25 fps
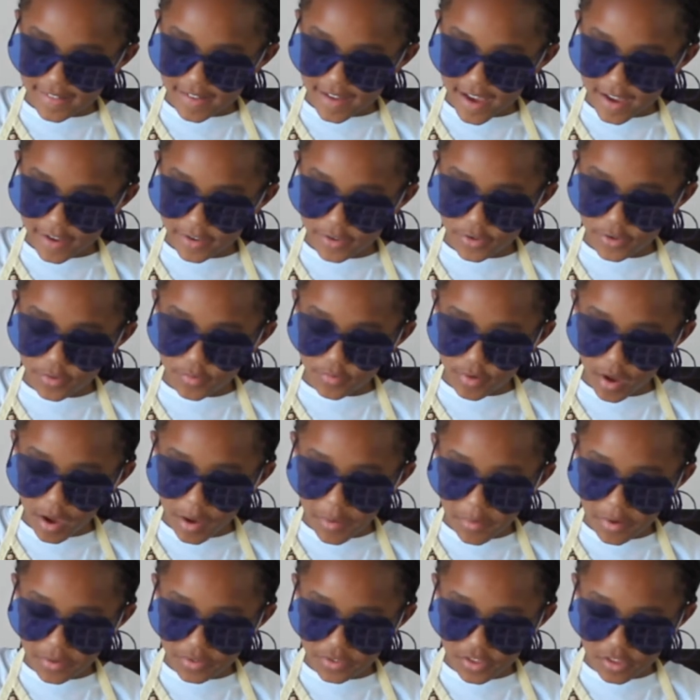I do
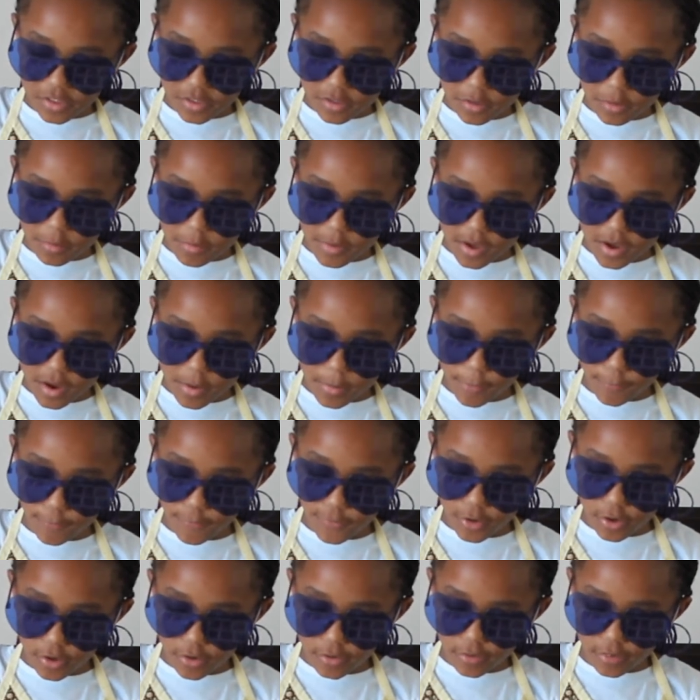not want this to become a
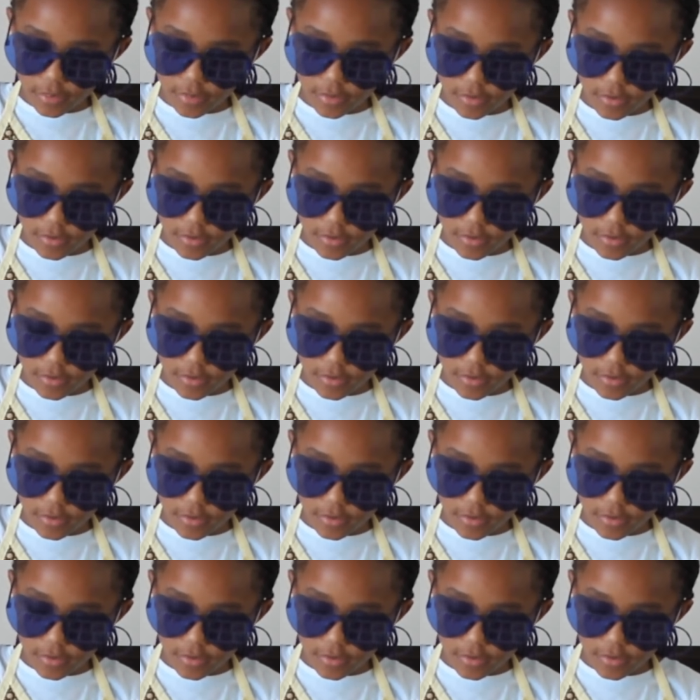fill.